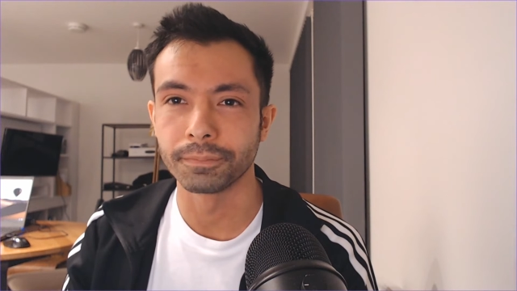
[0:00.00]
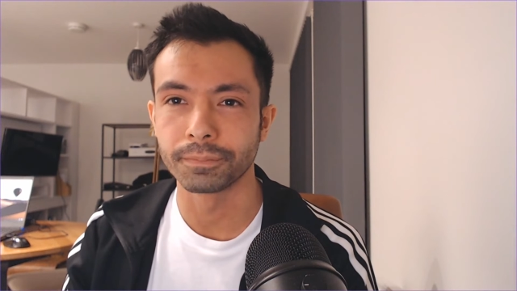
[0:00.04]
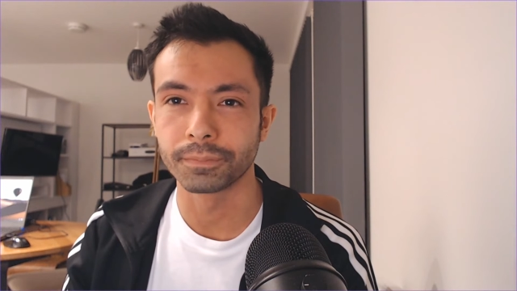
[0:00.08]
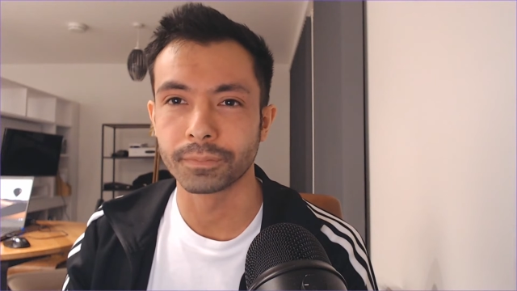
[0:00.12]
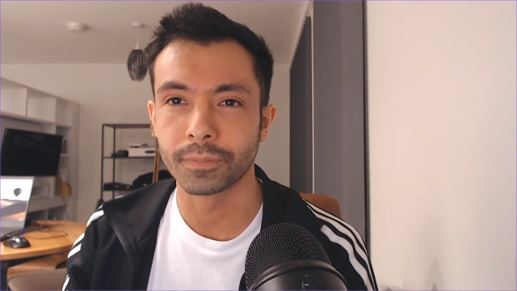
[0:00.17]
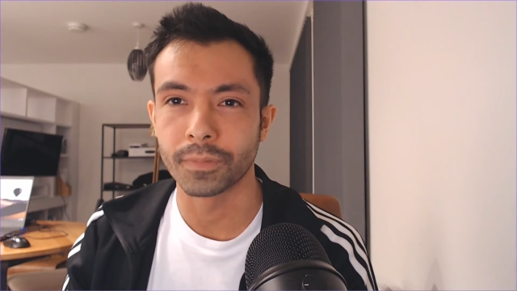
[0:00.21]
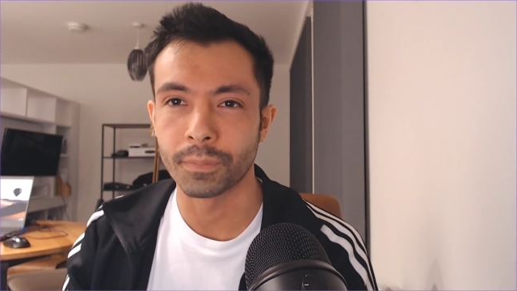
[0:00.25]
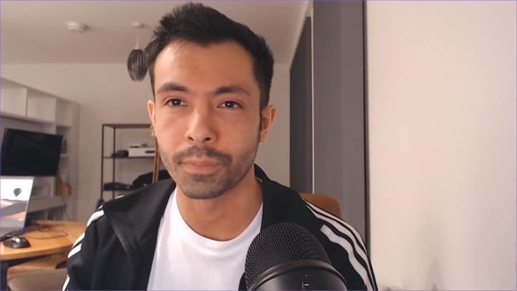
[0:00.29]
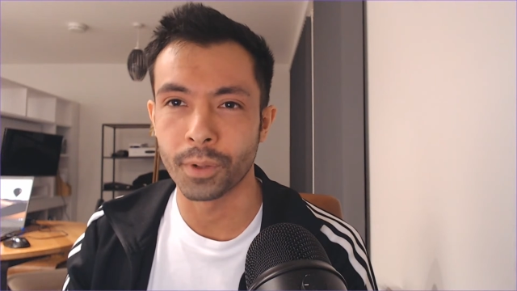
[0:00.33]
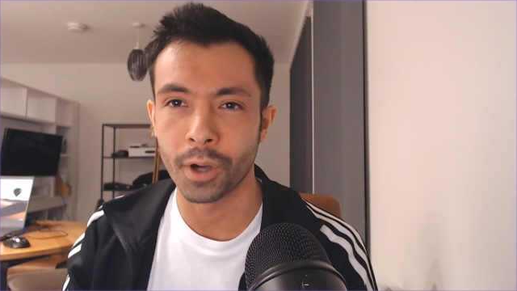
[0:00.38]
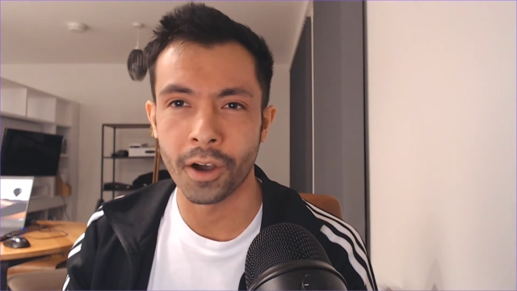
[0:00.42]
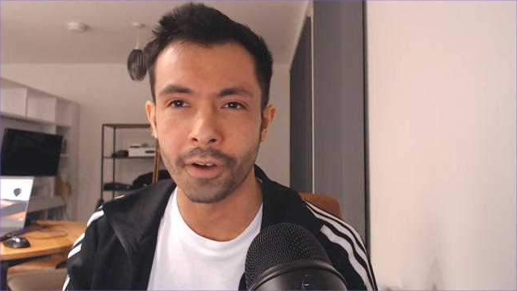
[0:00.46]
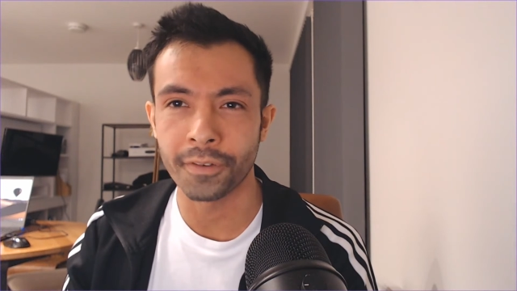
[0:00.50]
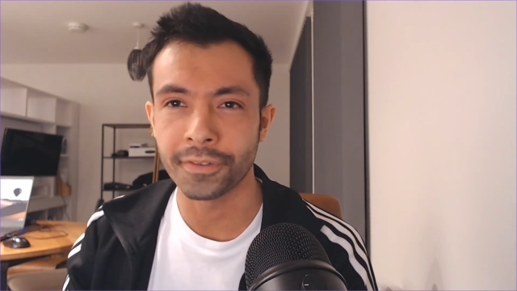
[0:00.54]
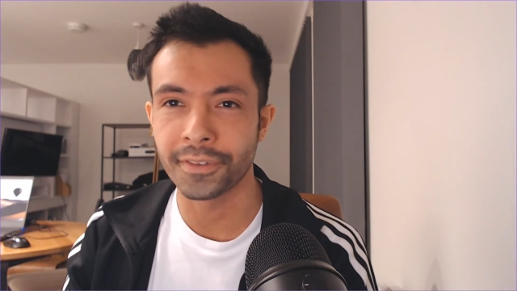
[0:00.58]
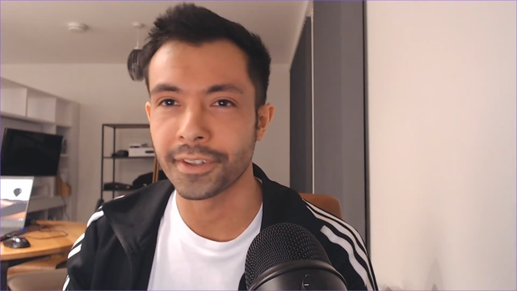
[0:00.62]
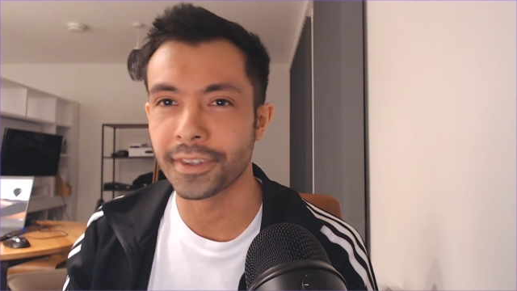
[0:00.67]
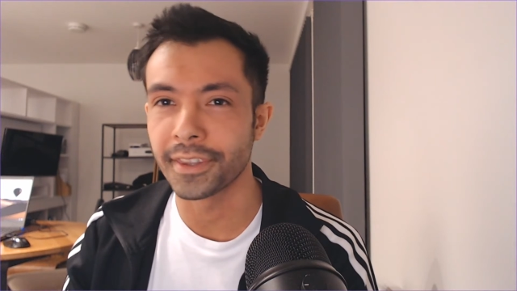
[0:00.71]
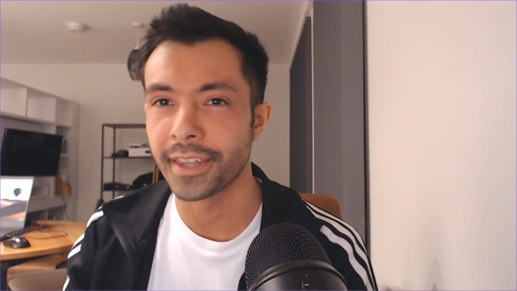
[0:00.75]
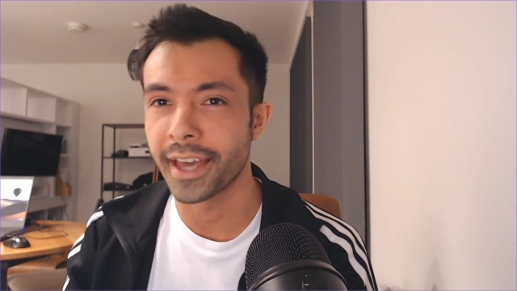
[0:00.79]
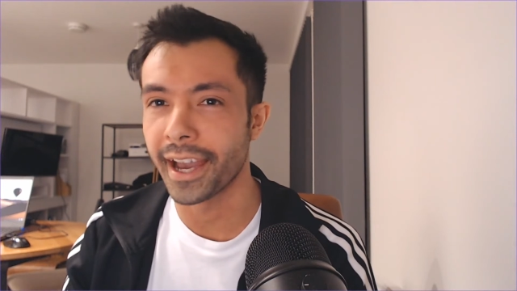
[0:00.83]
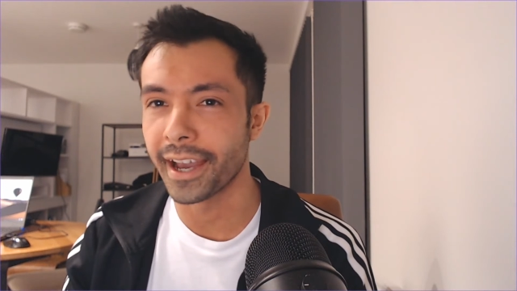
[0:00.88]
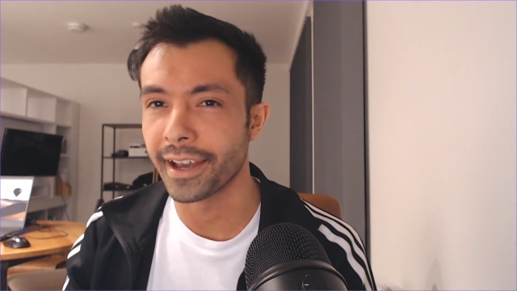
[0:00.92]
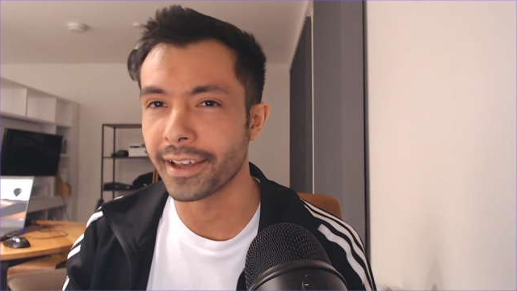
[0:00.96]
But after
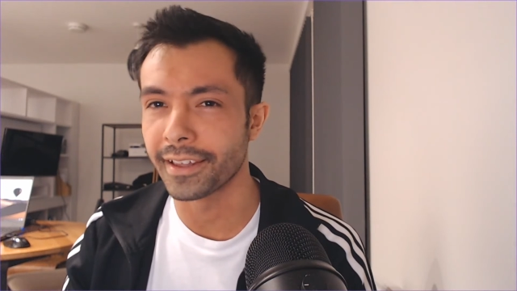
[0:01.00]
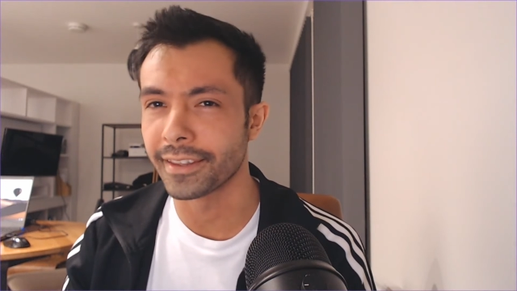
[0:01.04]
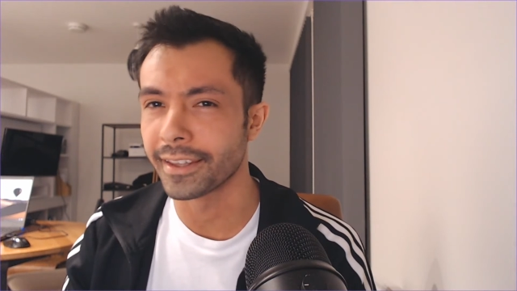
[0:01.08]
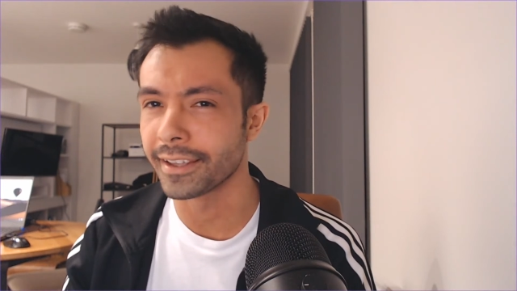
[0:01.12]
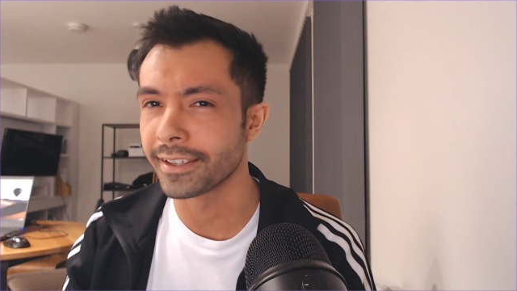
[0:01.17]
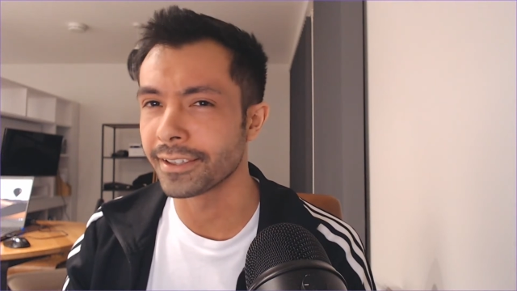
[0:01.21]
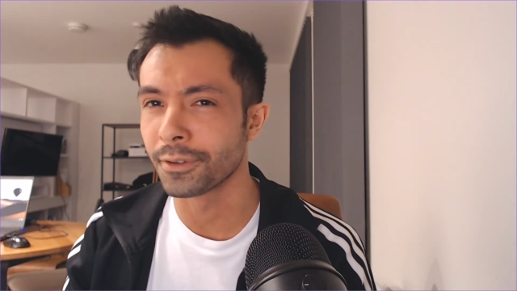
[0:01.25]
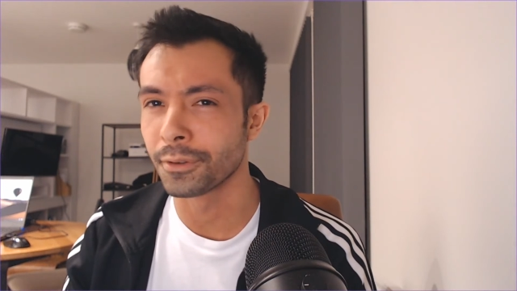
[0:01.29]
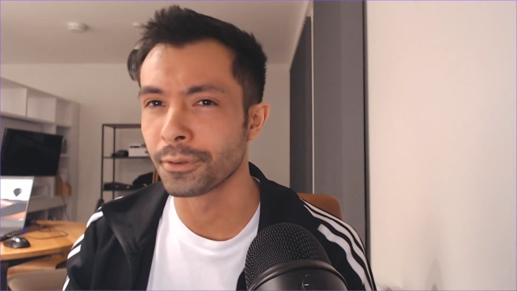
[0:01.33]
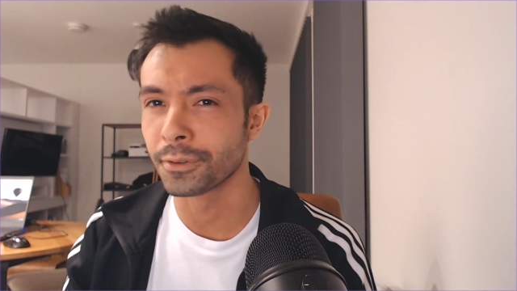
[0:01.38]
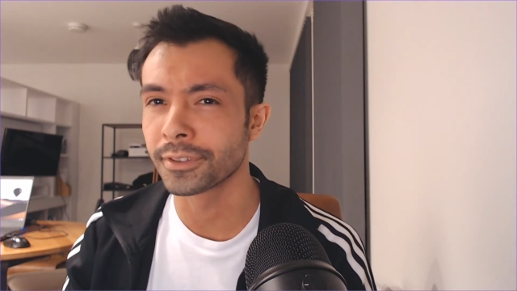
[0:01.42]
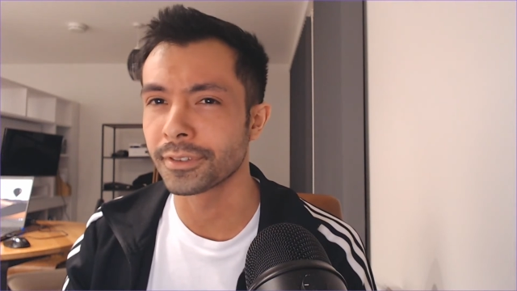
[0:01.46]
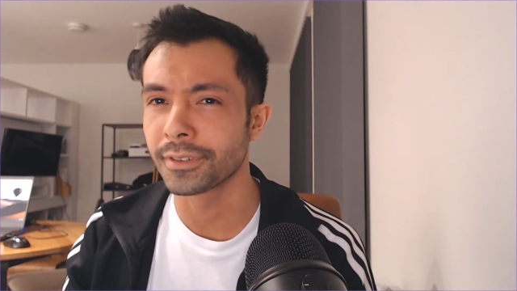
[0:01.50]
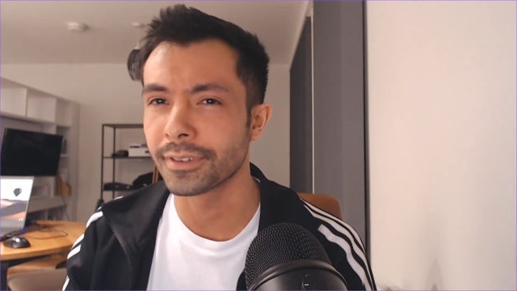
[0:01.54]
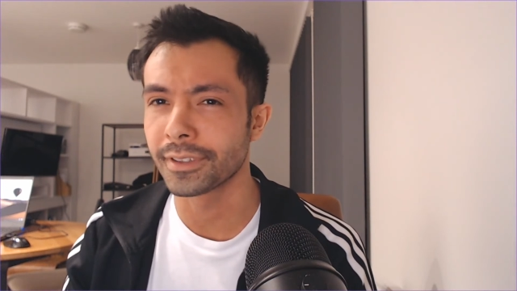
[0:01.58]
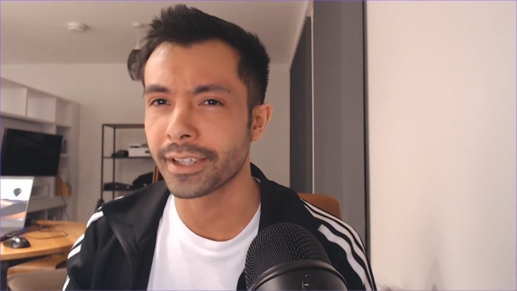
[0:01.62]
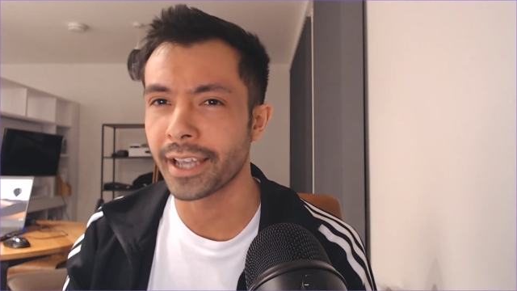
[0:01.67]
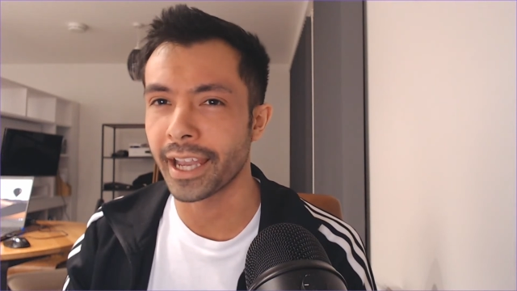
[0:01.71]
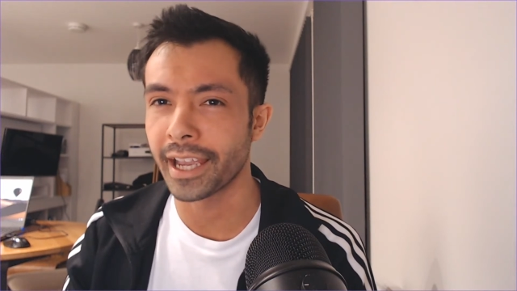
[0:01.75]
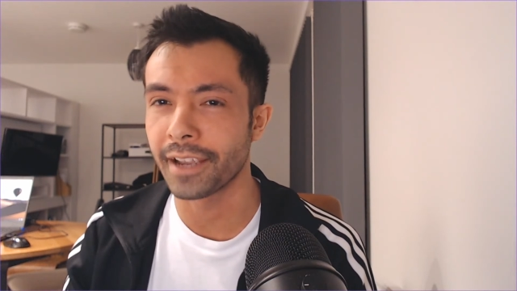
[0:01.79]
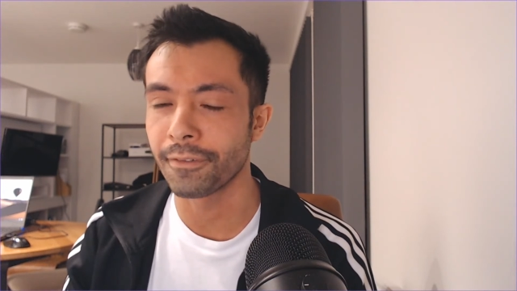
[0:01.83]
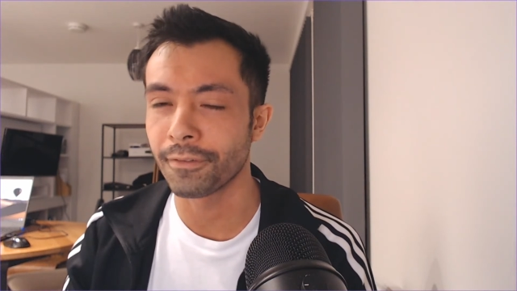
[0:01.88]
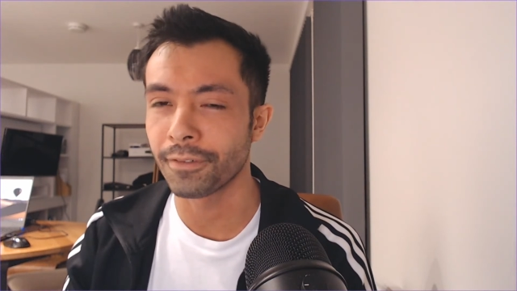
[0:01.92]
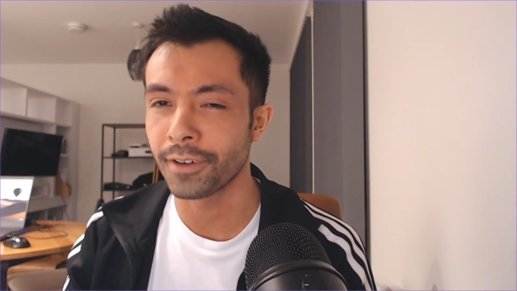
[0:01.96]
that, it all
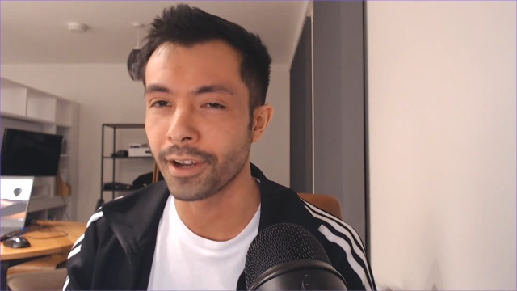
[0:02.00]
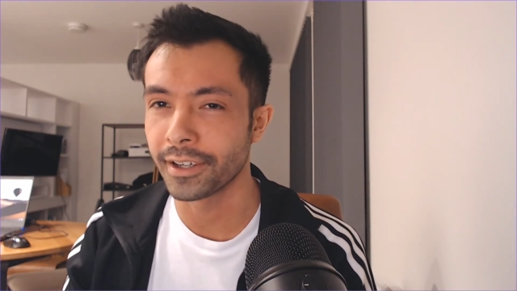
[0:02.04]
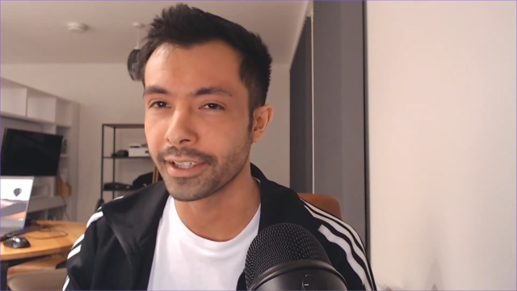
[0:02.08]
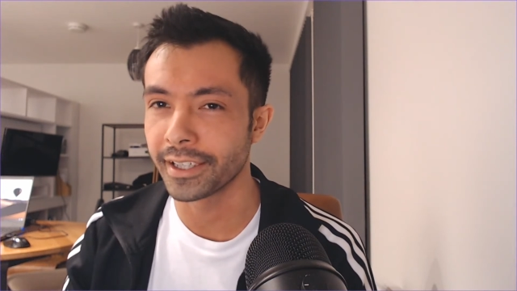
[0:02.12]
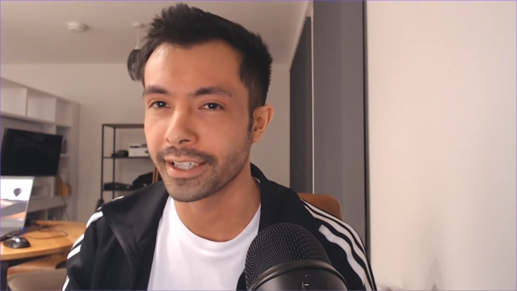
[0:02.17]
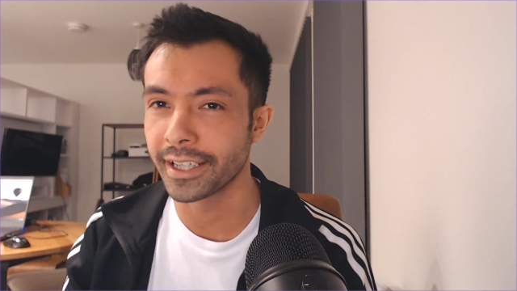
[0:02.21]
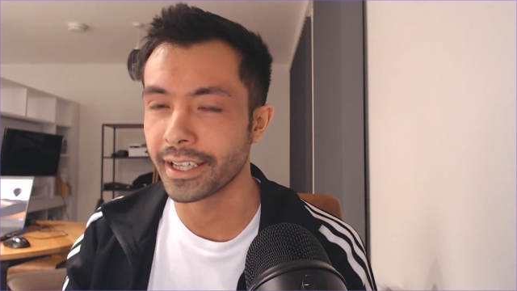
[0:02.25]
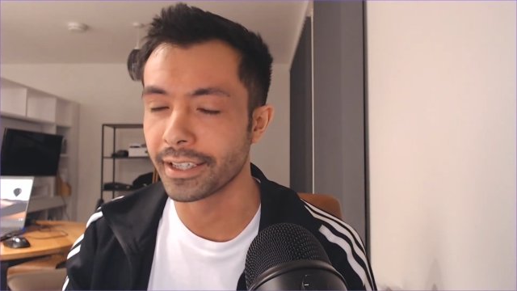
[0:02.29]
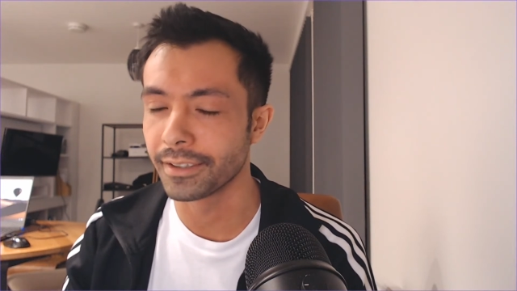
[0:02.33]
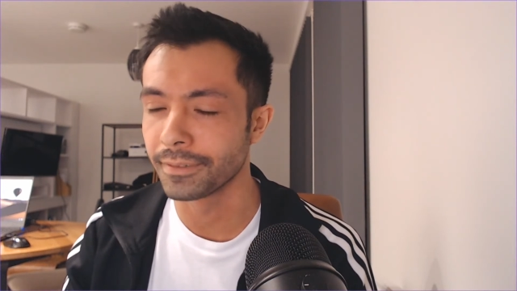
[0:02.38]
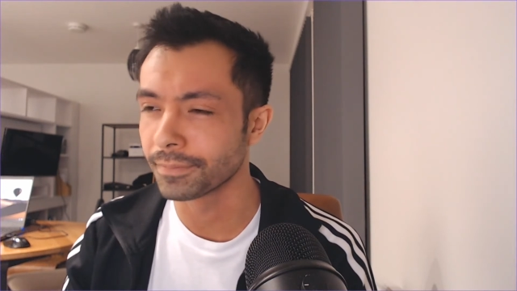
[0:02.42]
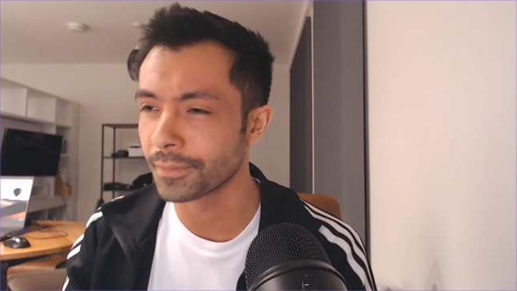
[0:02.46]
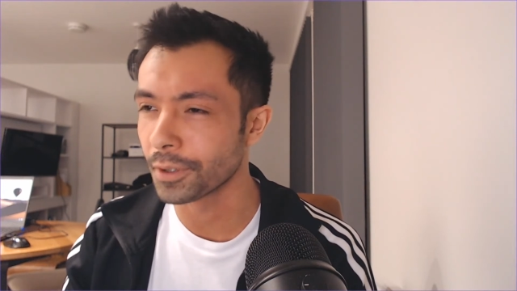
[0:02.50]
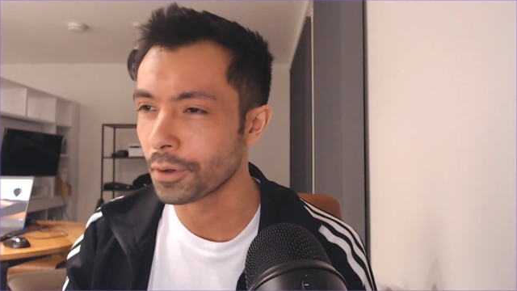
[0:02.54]
came flooding in